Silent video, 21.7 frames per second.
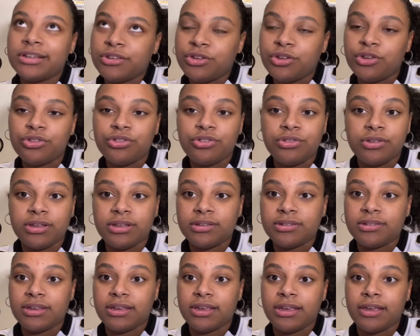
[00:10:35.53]
Usually
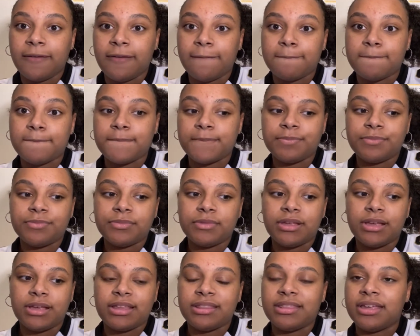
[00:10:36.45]
seeing,
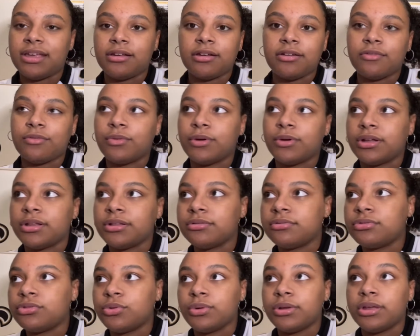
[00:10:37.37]
I think of
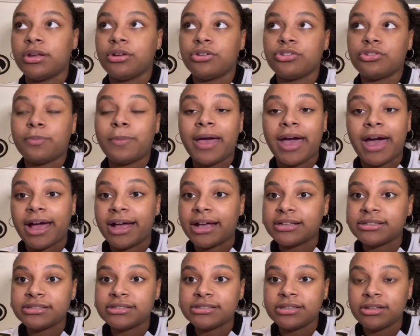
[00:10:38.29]
3 years
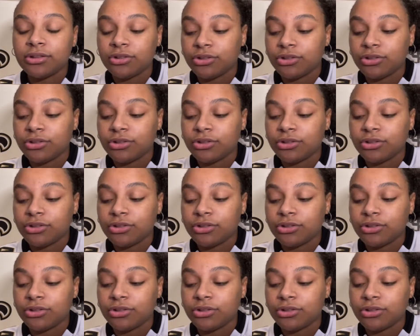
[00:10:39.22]
past,